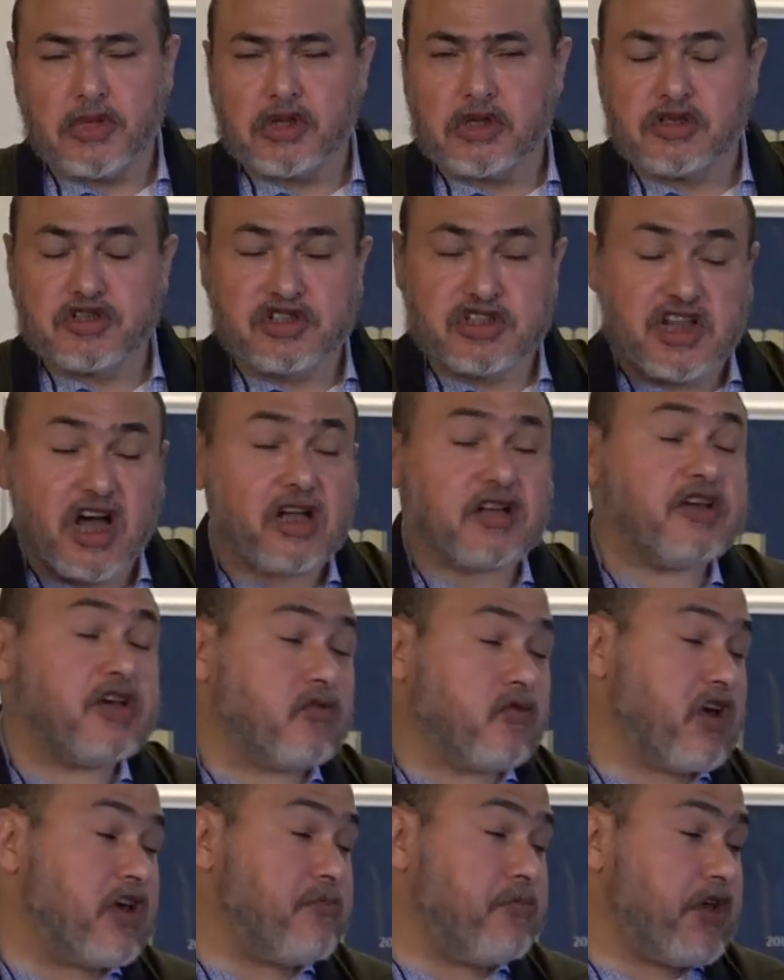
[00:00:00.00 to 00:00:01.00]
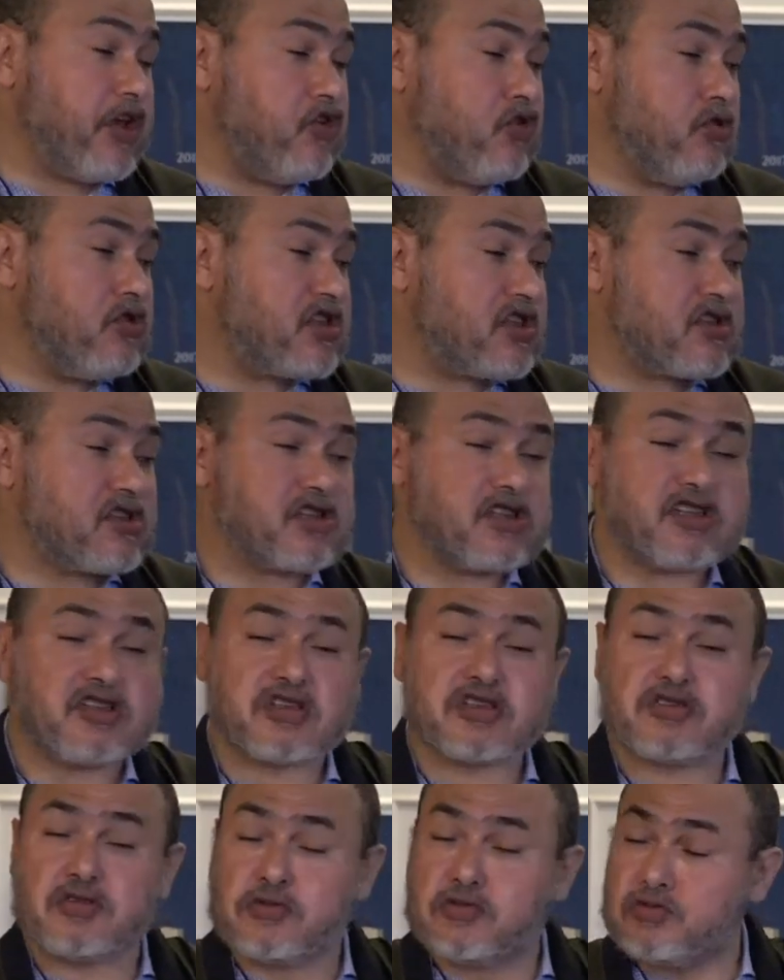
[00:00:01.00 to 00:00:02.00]
Saudi Arabia uses
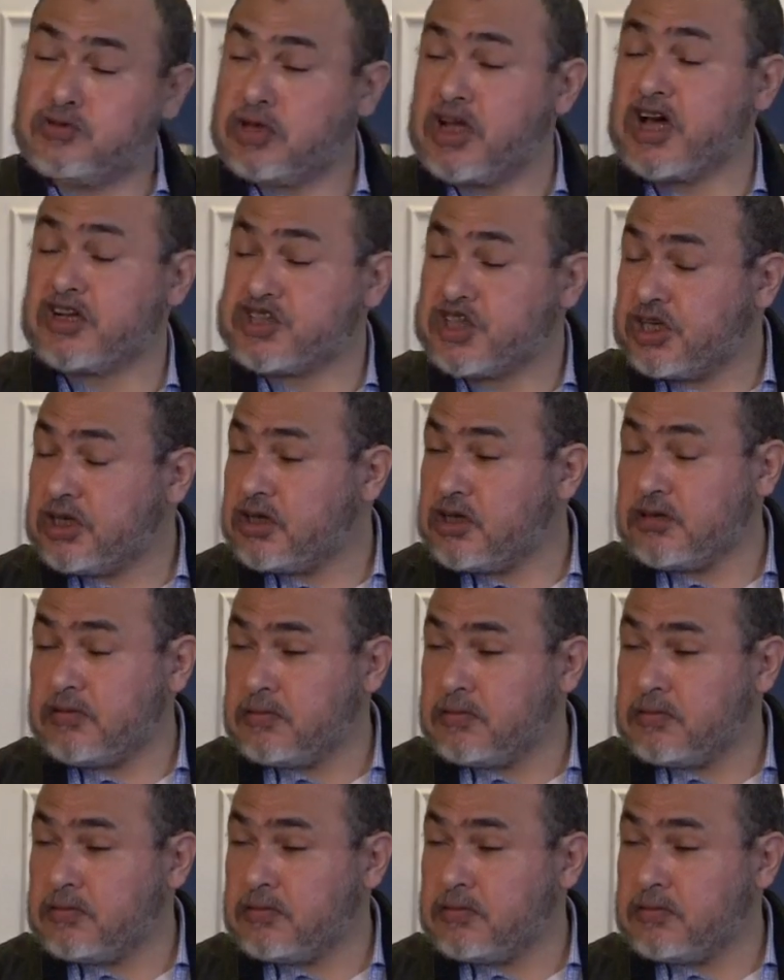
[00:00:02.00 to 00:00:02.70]
this logic.